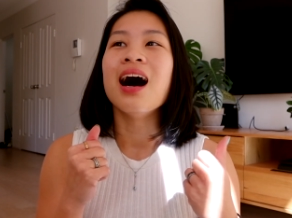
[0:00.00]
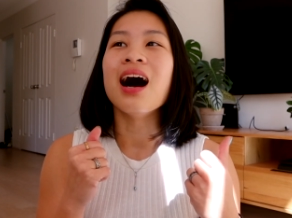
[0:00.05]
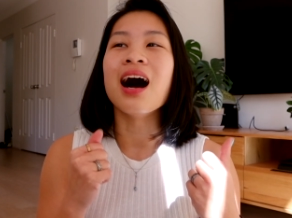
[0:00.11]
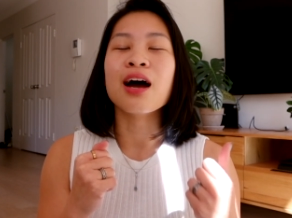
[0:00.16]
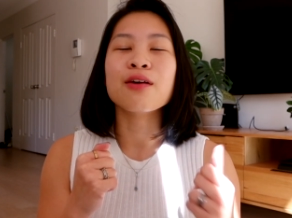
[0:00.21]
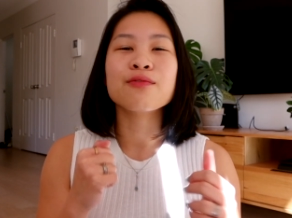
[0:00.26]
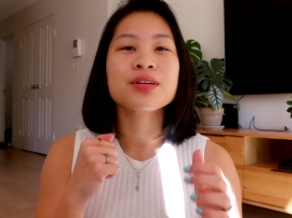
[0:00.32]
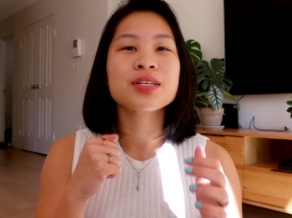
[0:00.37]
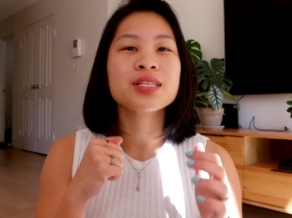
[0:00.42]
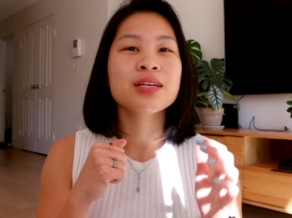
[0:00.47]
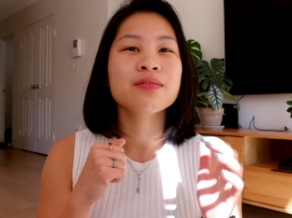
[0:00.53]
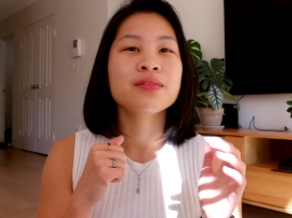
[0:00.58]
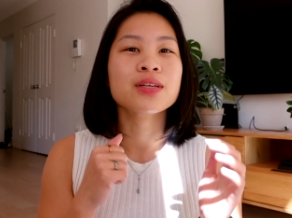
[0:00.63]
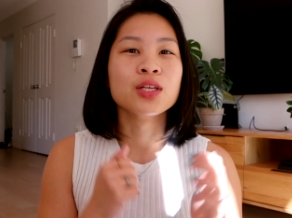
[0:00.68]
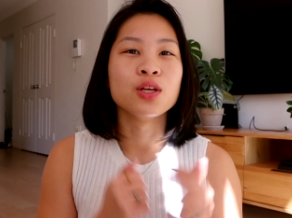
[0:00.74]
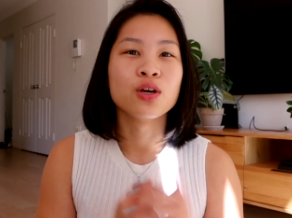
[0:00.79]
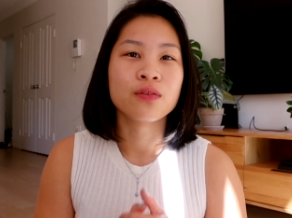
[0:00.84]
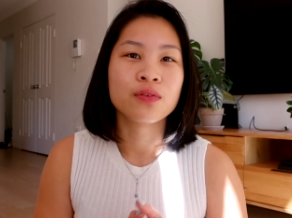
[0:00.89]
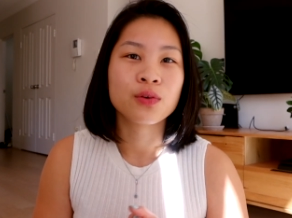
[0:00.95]
I've received a
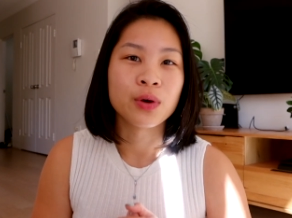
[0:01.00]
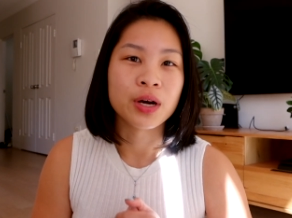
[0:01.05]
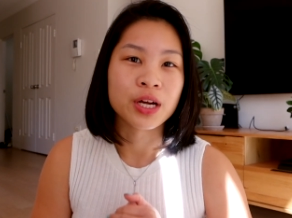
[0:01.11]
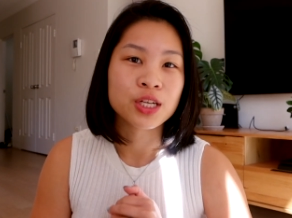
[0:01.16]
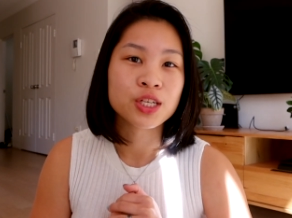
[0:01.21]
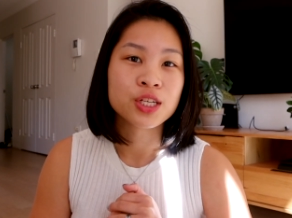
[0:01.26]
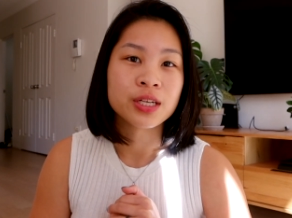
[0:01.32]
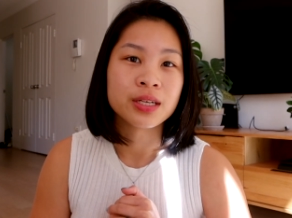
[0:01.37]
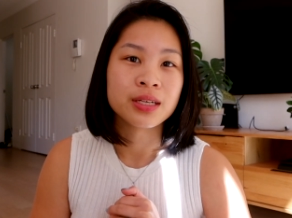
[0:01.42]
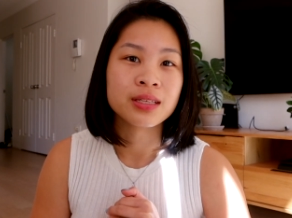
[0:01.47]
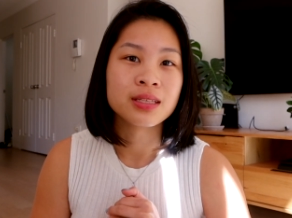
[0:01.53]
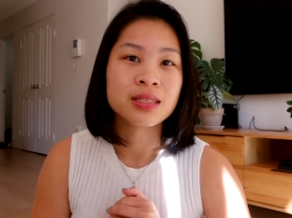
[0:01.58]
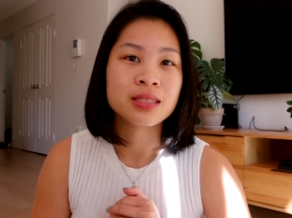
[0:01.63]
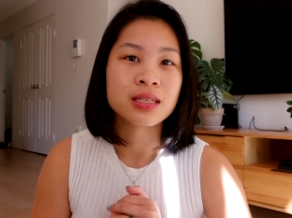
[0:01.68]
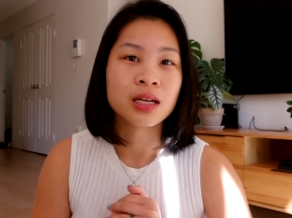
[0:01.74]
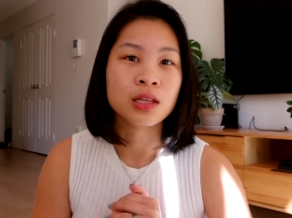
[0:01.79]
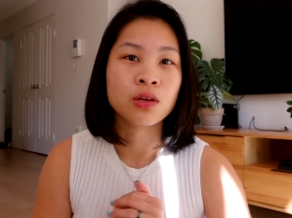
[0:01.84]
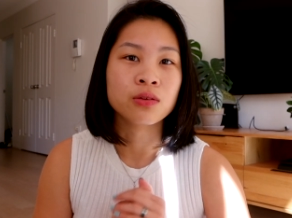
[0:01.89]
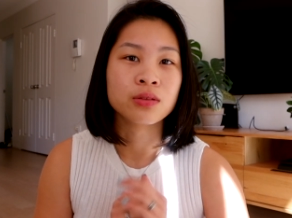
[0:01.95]
lot of
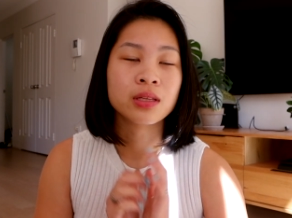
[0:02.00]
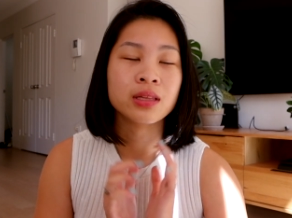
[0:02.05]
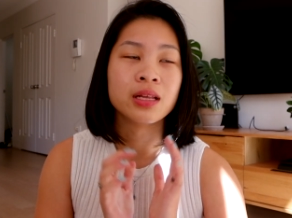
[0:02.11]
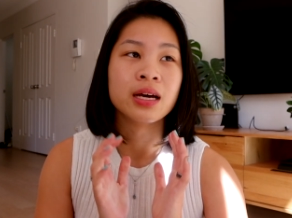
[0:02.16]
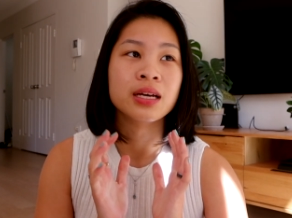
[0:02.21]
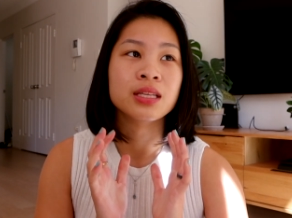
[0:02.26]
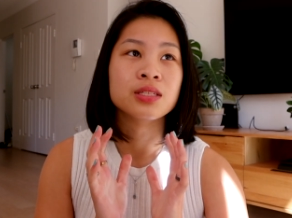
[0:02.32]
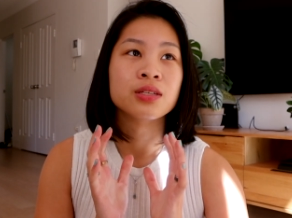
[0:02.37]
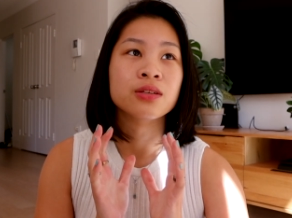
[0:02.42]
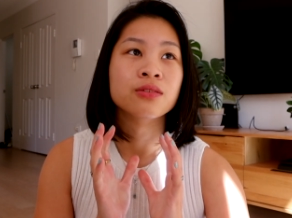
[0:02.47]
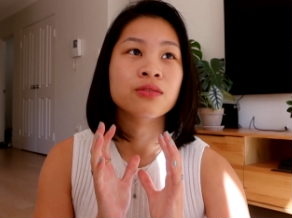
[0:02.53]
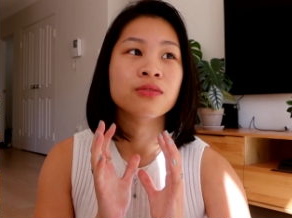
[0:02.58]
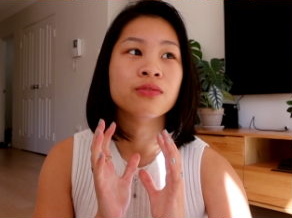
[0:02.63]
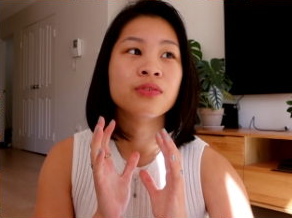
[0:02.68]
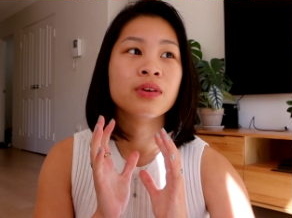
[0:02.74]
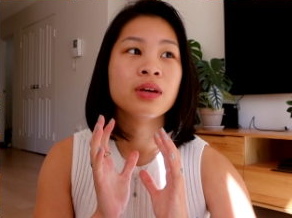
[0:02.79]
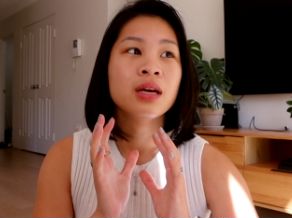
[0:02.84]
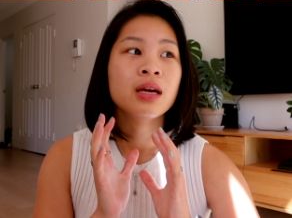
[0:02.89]
questions along the lines of,